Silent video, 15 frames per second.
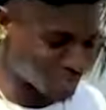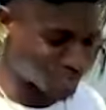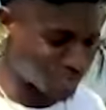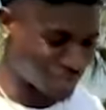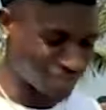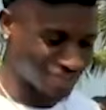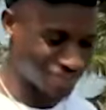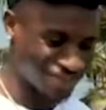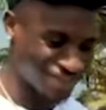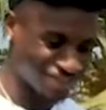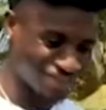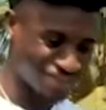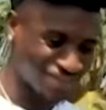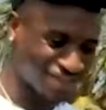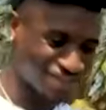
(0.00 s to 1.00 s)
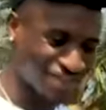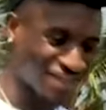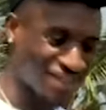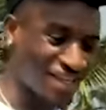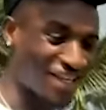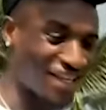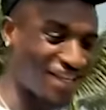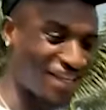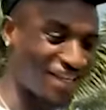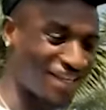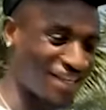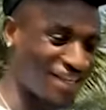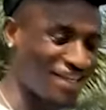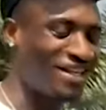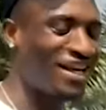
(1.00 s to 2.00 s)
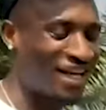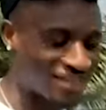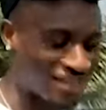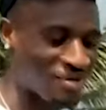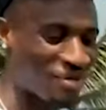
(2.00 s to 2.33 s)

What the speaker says: of you have dreams and aspirations